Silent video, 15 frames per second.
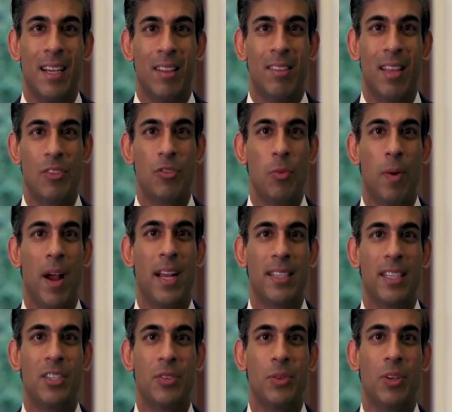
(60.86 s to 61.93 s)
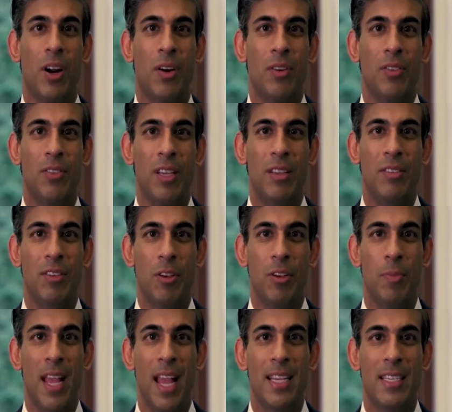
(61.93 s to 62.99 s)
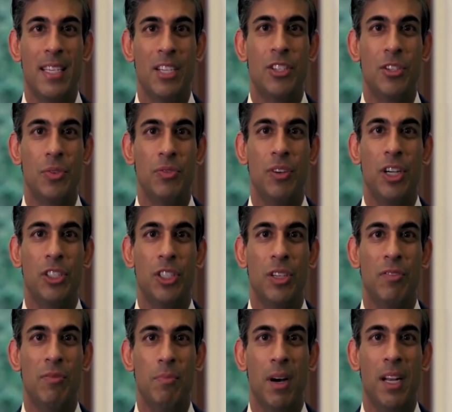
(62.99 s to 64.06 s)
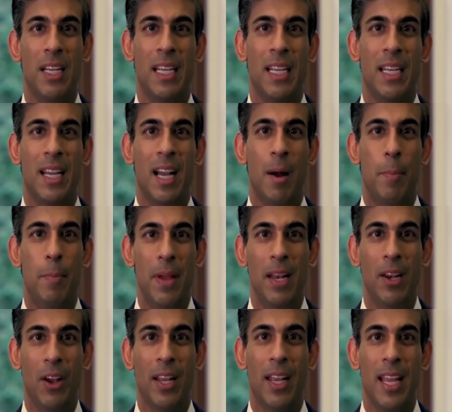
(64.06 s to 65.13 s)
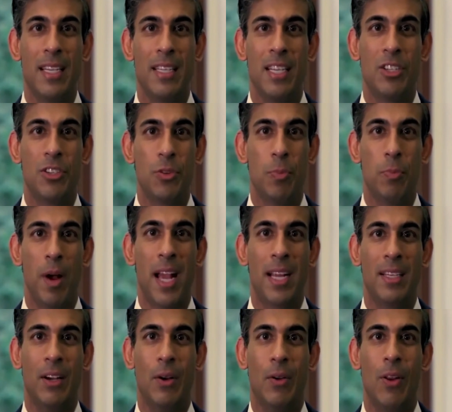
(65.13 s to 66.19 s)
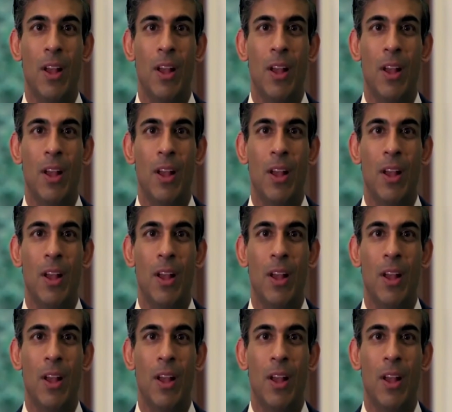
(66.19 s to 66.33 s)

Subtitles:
Central bank digital currencies could be a digital version of money, a bit like a digital banknote.